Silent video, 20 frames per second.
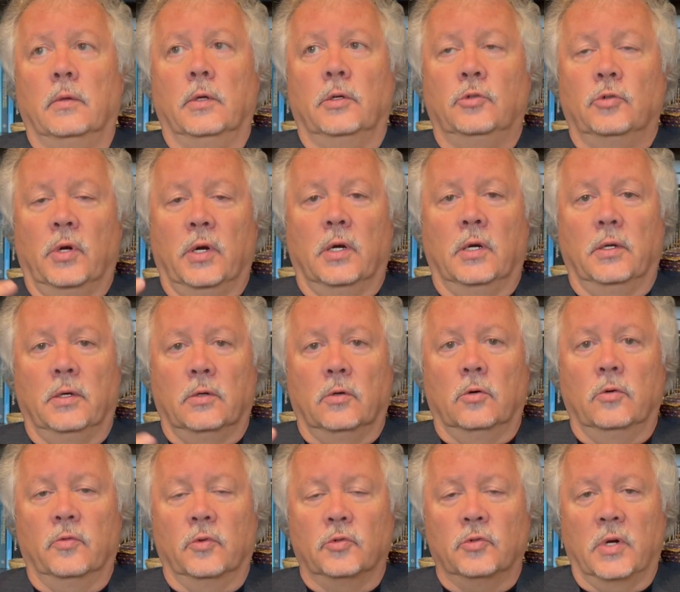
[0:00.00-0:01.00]
adrenaline
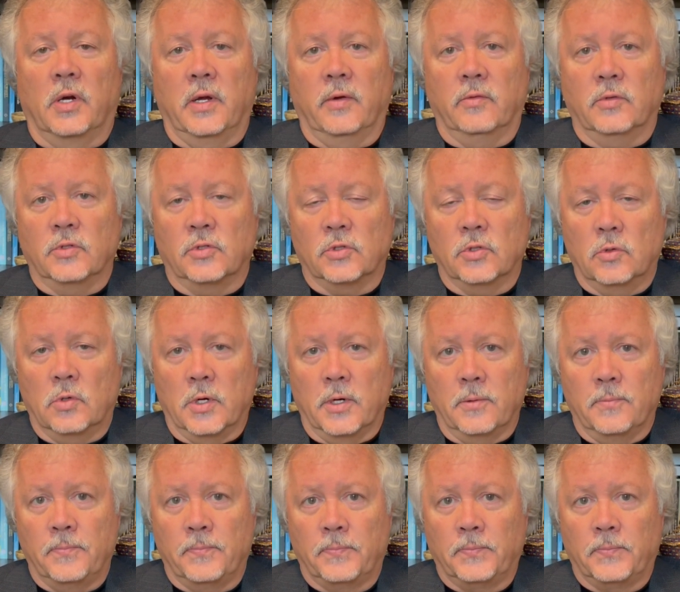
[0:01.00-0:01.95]
overdrive, and so on.